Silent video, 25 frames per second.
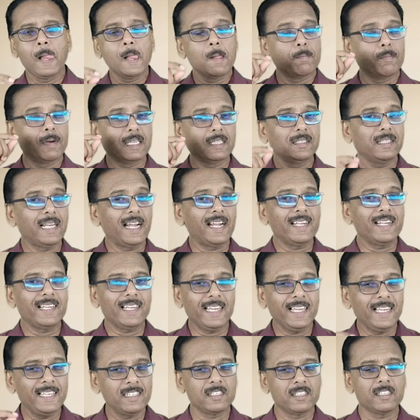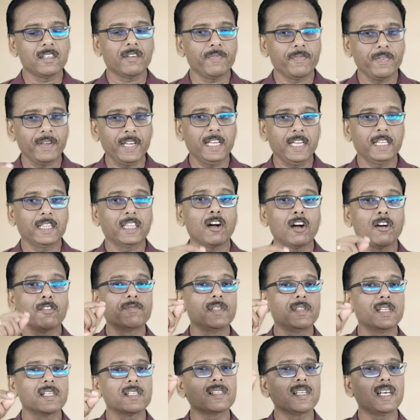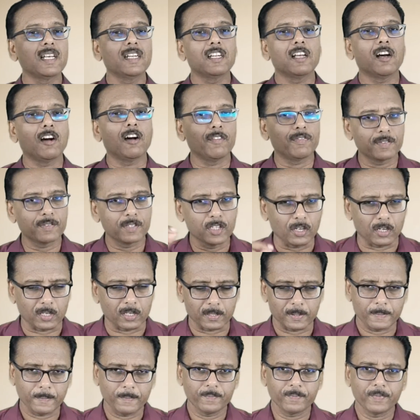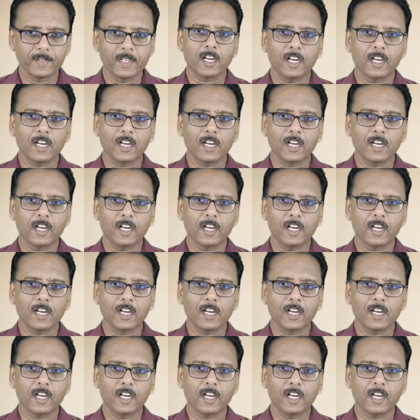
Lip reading: but that is the faith of the Son of God,